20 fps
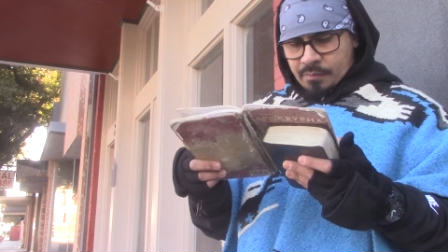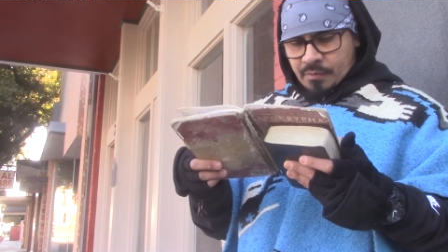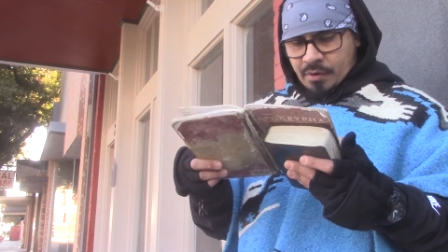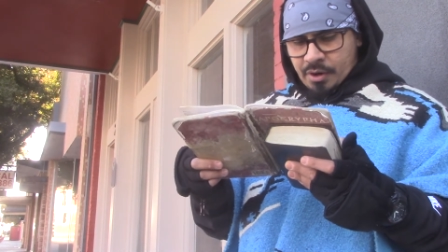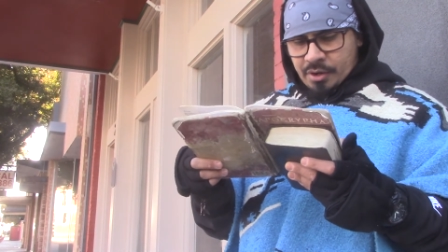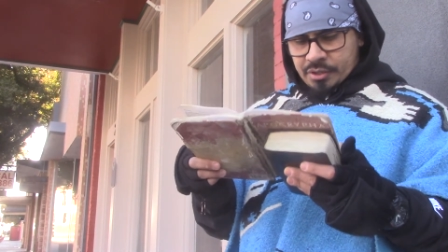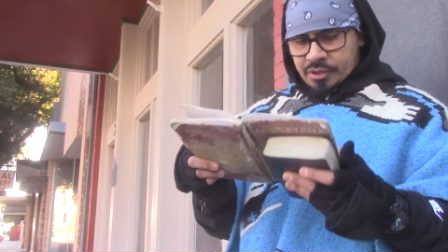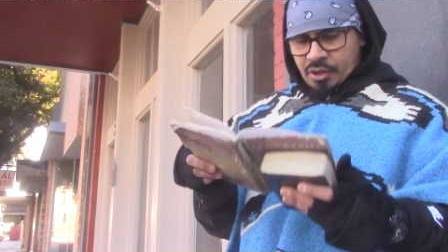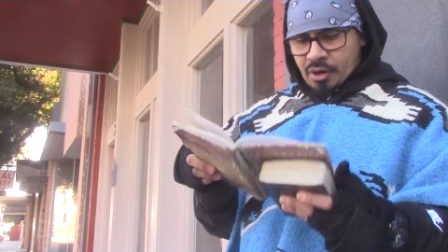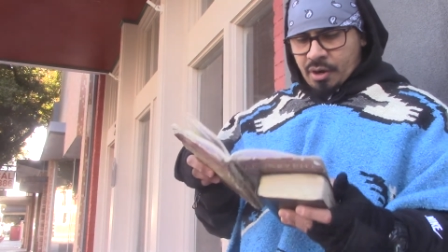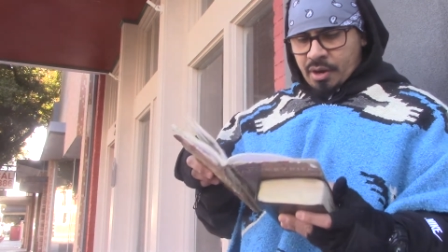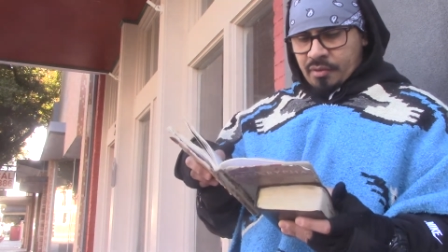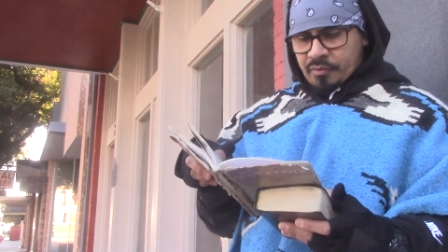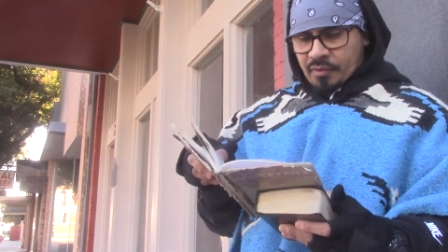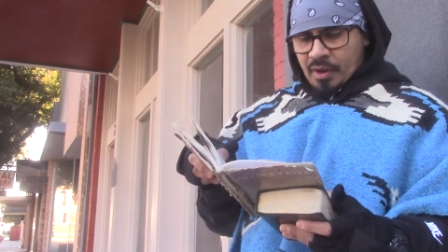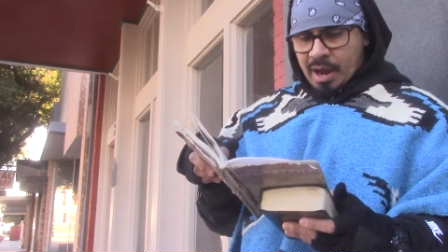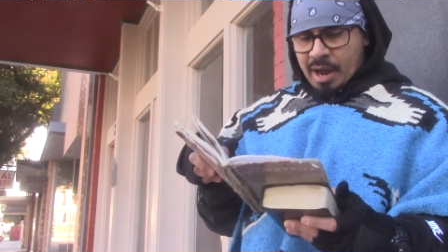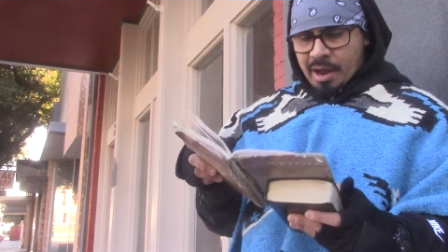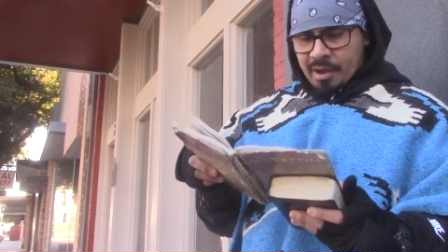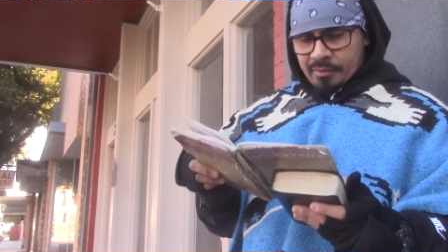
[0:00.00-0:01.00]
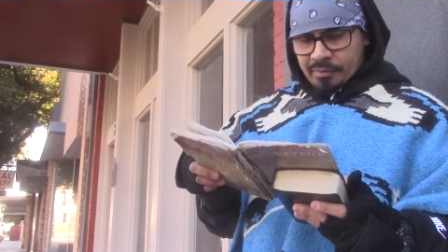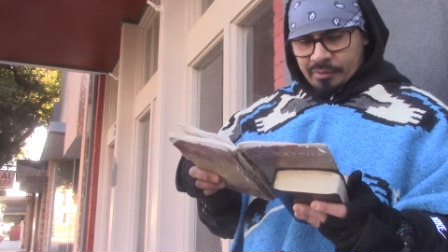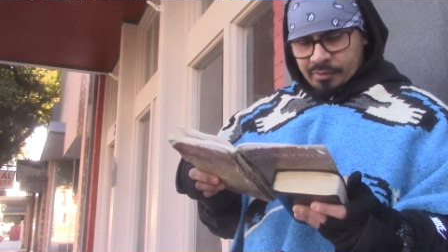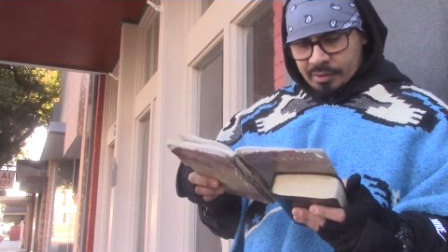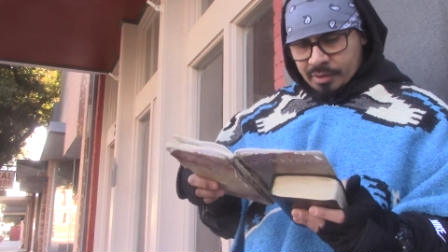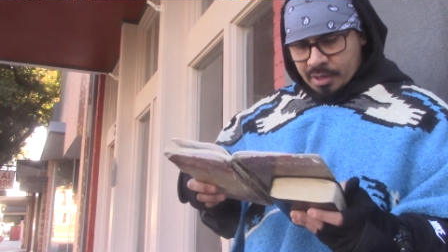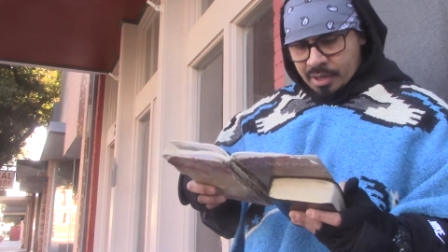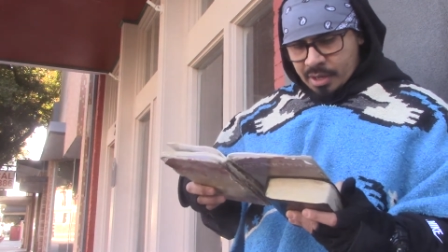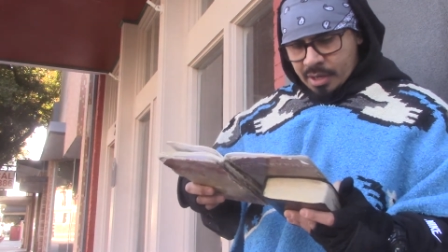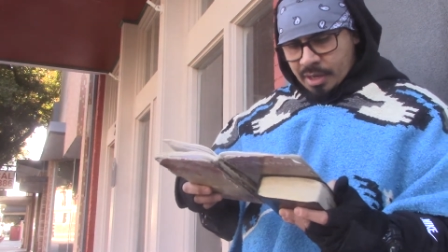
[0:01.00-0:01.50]
verse
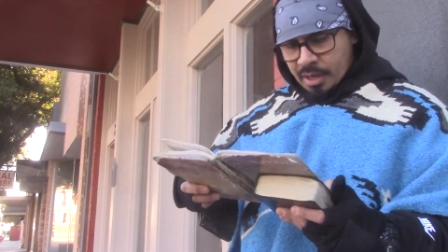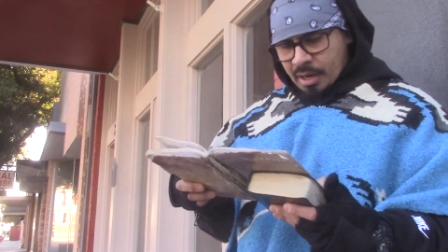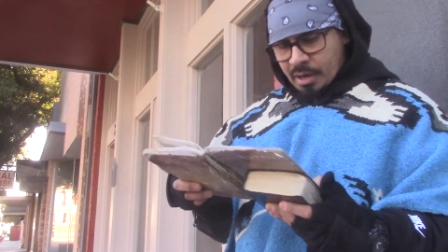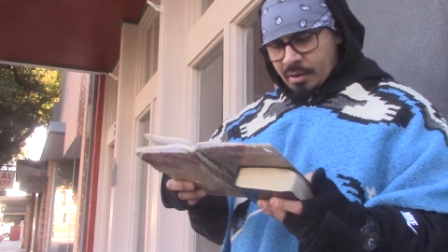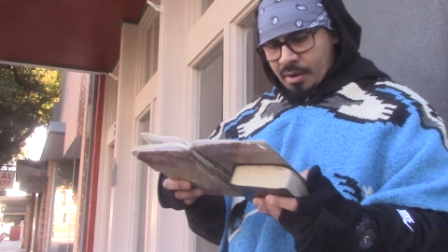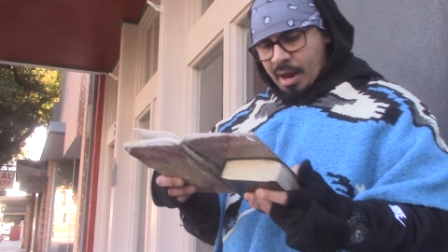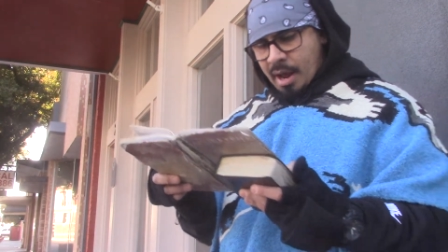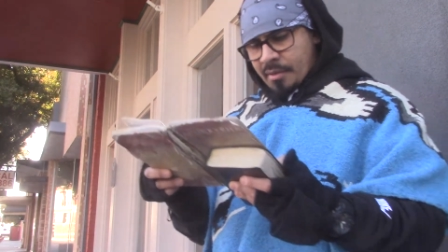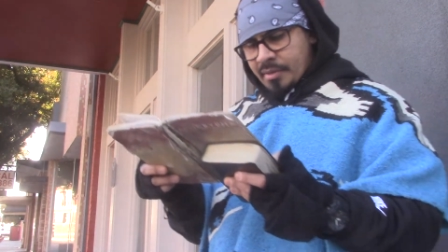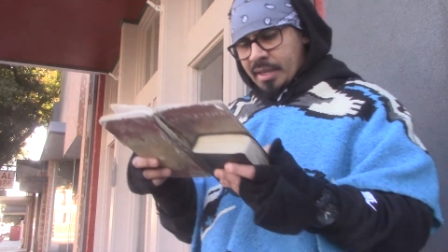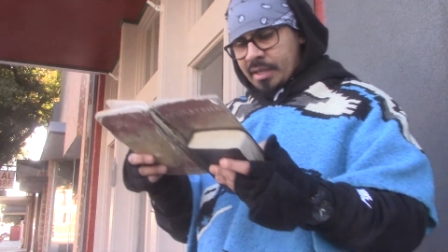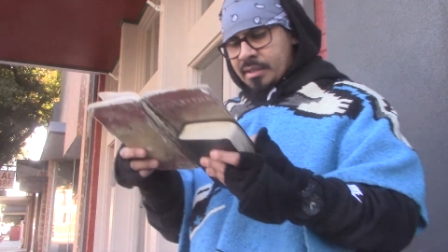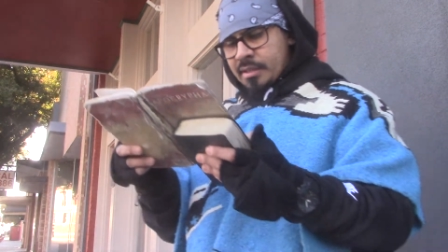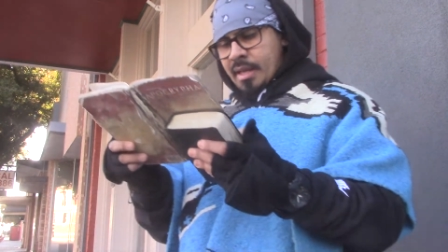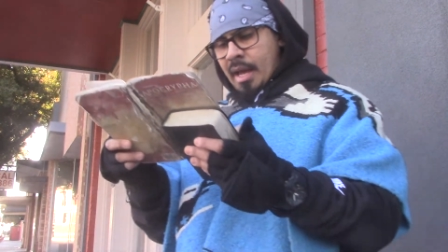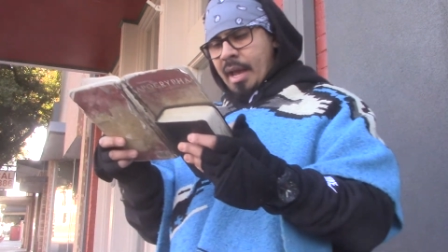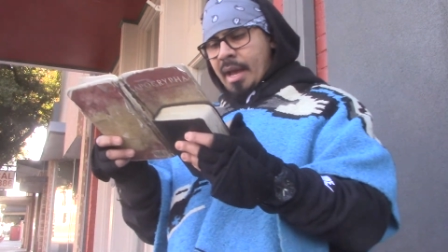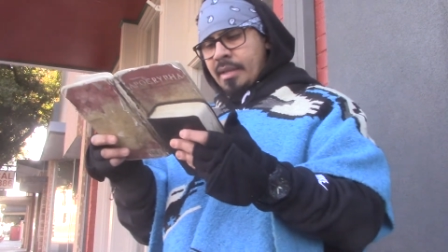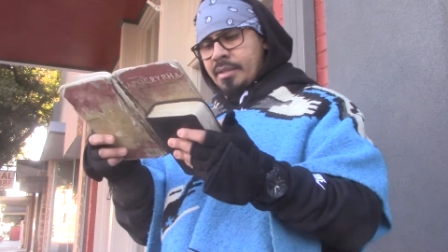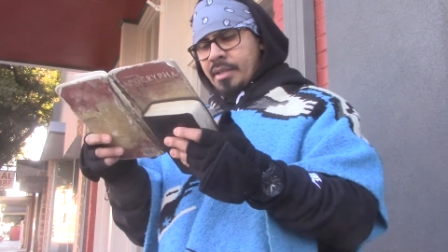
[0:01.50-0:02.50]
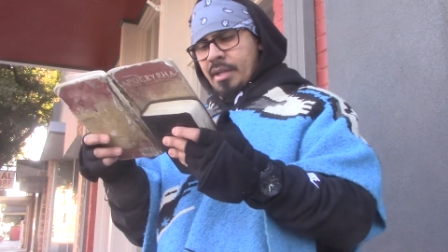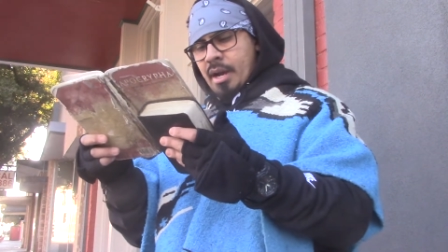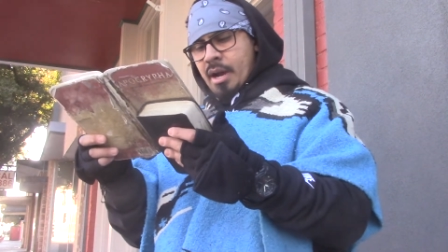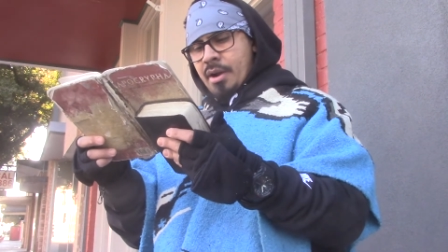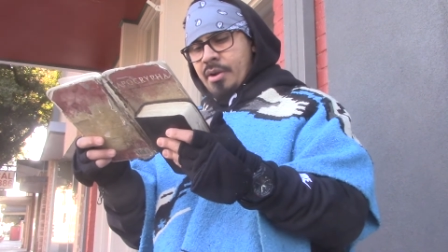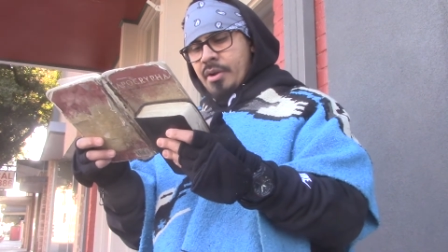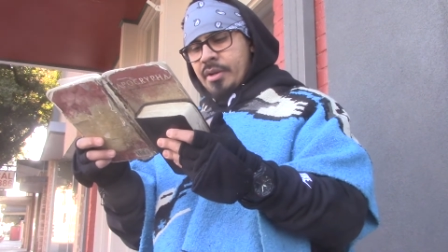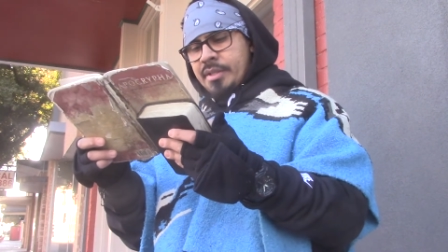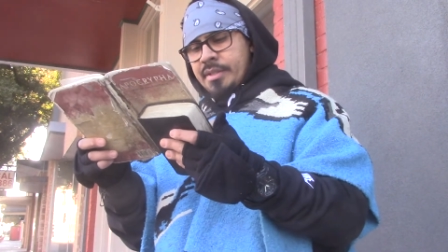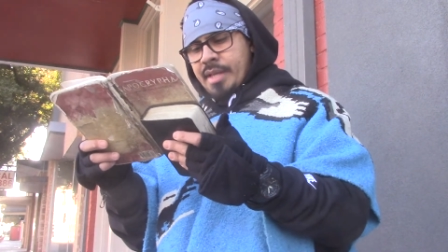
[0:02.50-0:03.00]
35. Hear now these things and
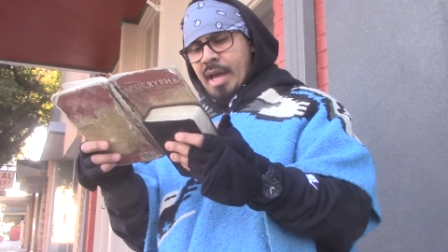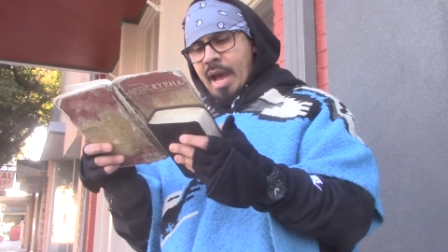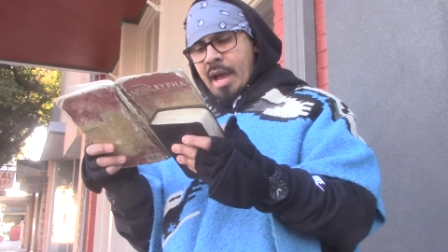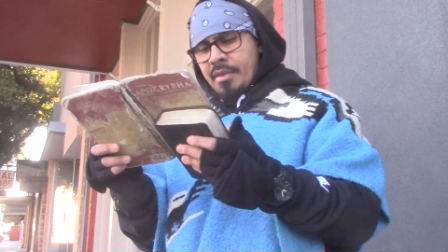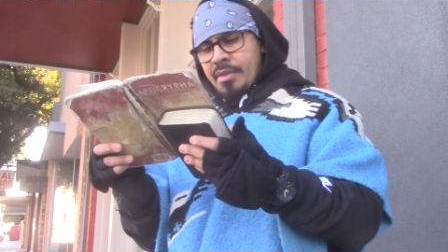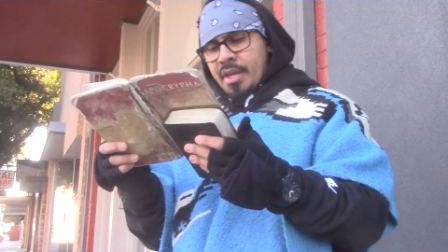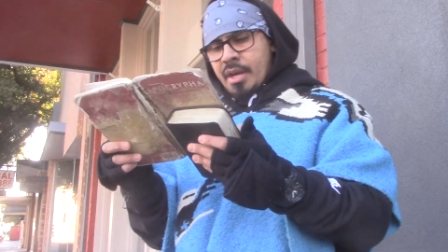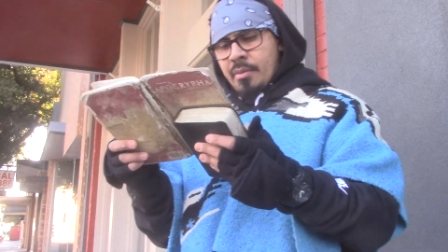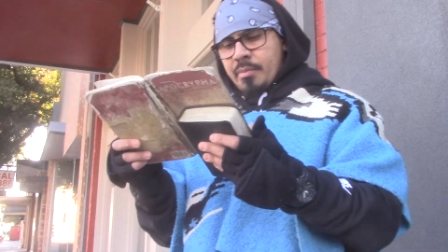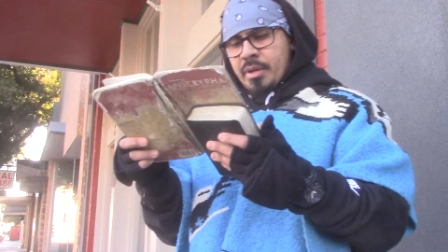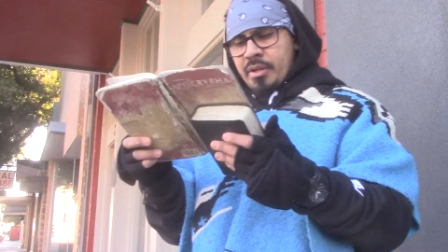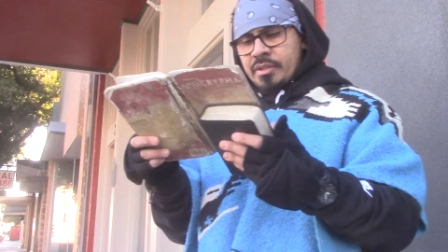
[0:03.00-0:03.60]
understand them,